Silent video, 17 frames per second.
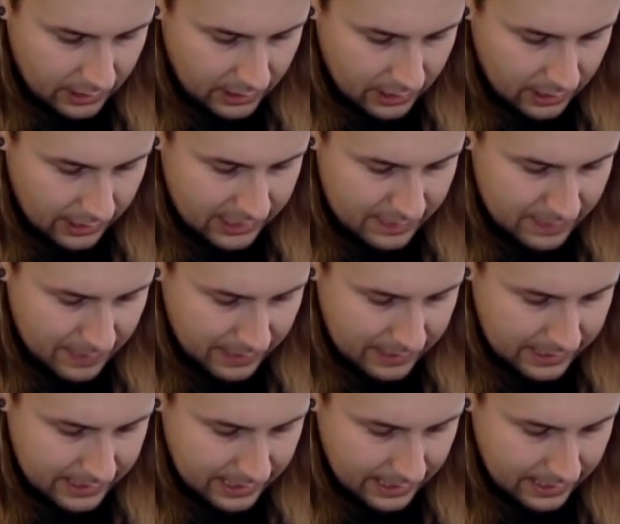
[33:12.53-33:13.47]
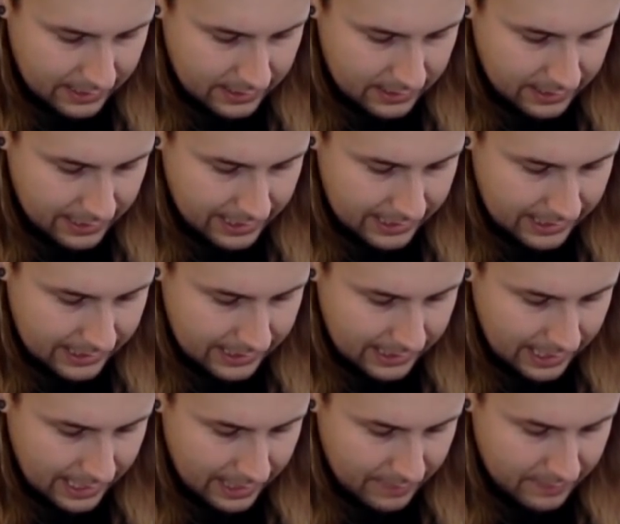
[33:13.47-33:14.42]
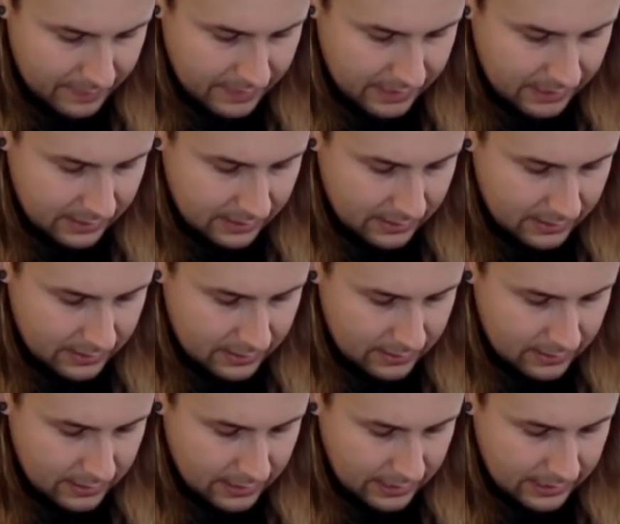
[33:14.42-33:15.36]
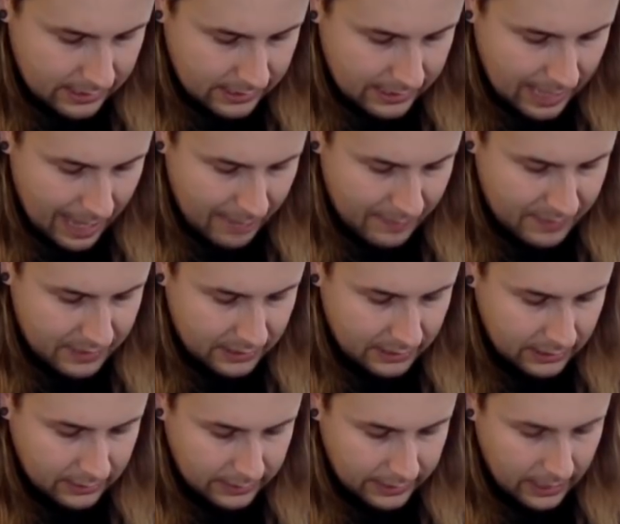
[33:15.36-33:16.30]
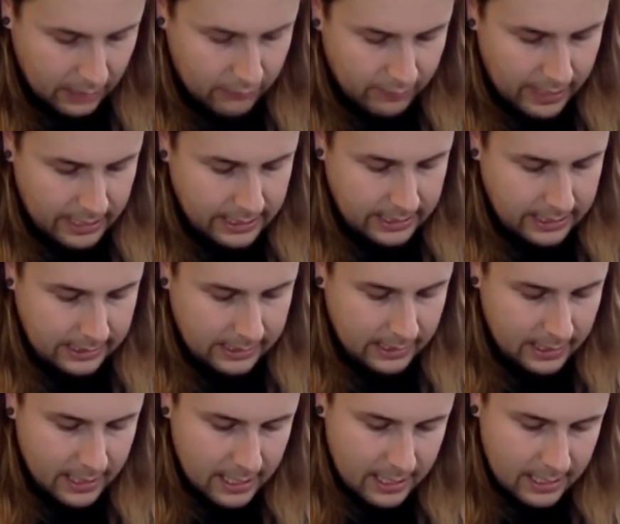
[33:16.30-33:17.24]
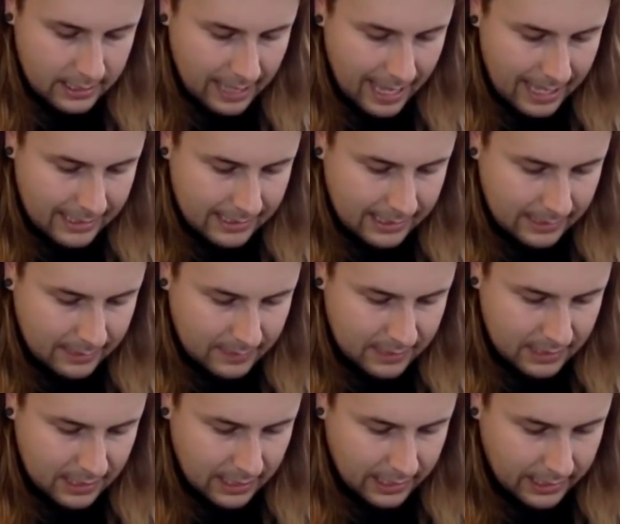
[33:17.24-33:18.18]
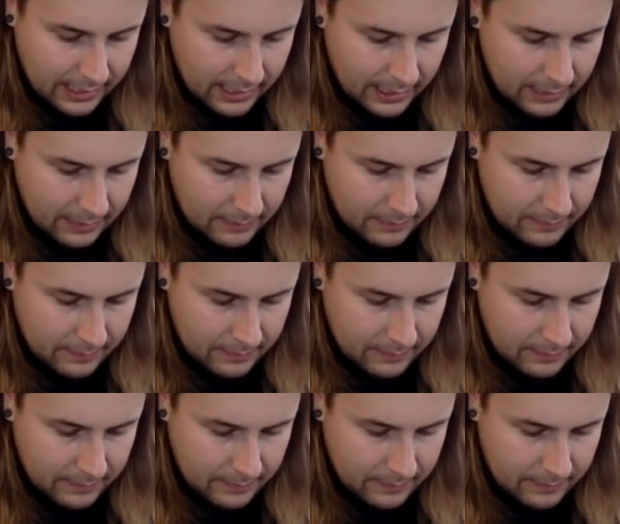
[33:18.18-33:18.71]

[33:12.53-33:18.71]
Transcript: I smell a stunt. This is absolutely horrendous. That seems like a